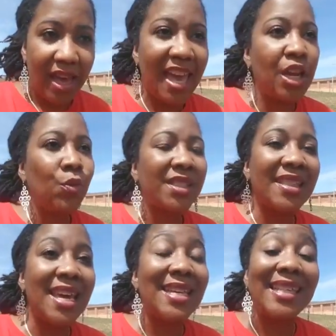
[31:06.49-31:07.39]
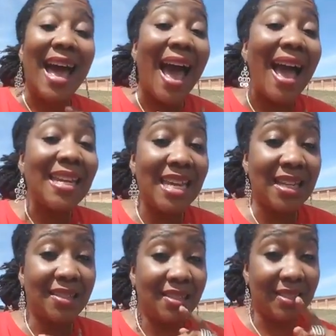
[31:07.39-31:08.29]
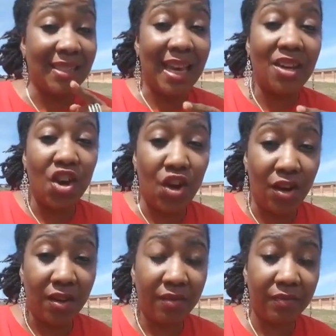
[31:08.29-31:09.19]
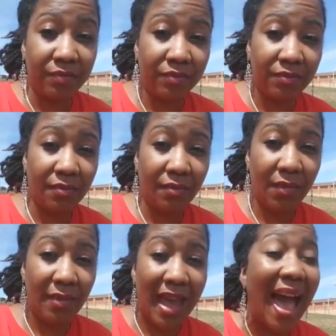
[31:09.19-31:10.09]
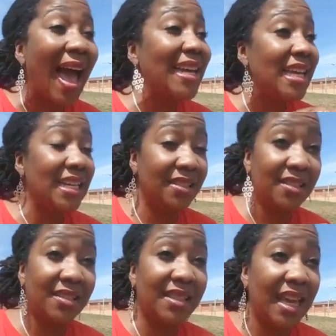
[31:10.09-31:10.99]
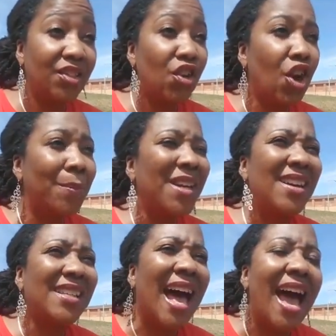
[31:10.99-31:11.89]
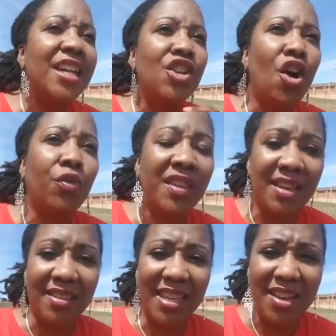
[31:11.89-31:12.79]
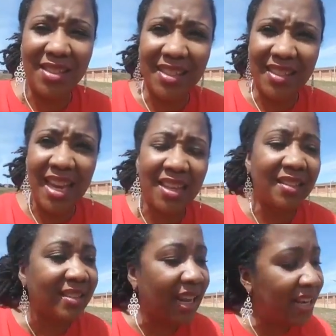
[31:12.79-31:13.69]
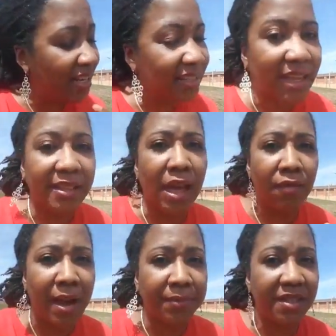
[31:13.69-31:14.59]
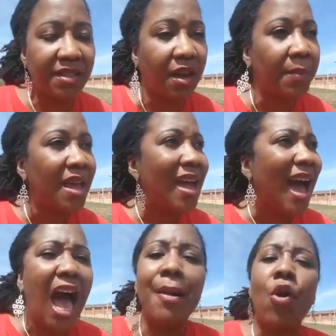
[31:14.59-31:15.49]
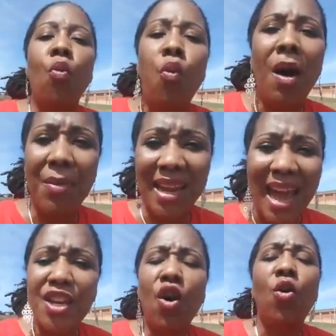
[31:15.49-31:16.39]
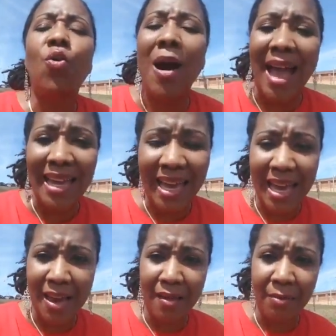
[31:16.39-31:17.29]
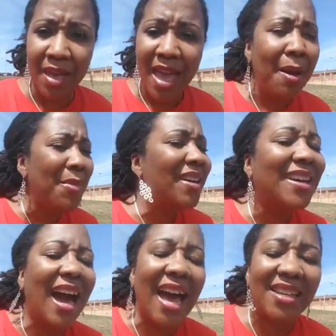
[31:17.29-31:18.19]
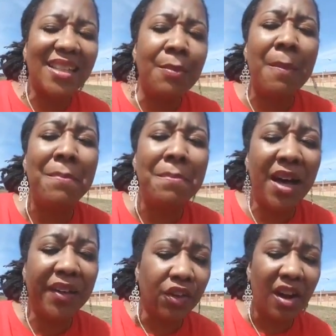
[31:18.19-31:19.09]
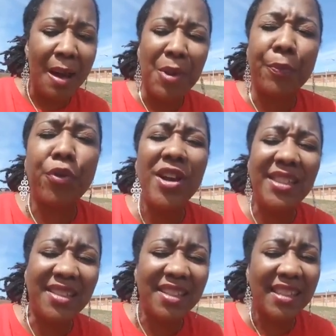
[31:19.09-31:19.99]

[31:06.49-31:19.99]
And it was things I needed to say to her. I needed to say to her because I know this. Here's the things, ladies, as I wrap this up. I'm a woman. I know who I am. I'm a goddess. I'm a mother. I'm a priestess.